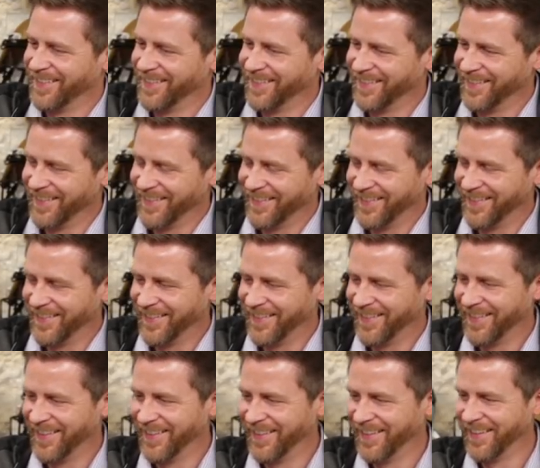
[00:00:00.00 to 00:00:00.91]

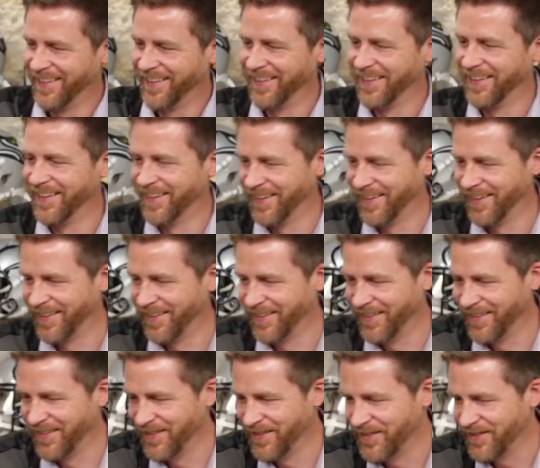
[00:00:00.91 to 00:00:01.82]

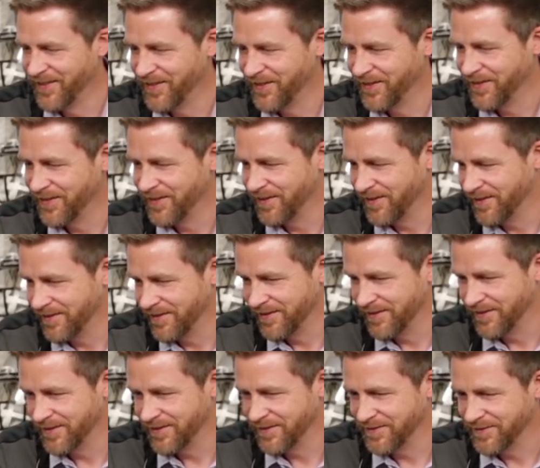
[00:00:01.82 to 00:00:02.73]

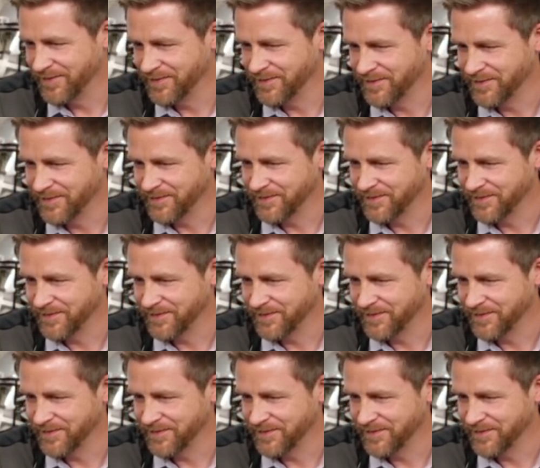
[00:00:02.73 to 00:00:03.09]
(not speaking)